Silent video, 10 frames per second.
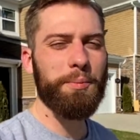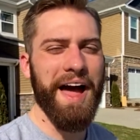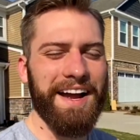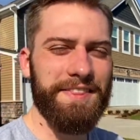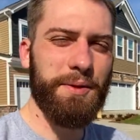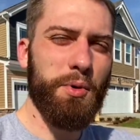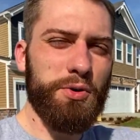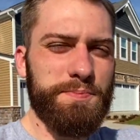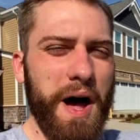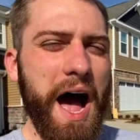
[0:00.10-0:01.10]
back at the most
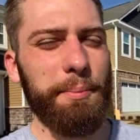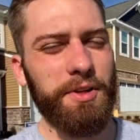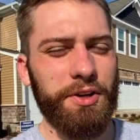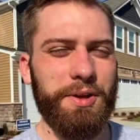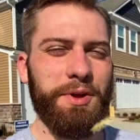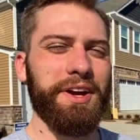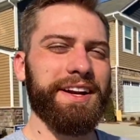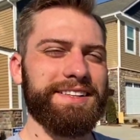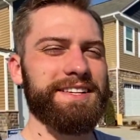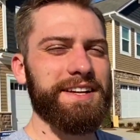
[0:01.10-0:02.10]
popular community
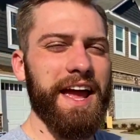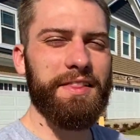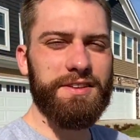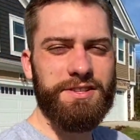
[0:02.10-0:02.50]
to date. This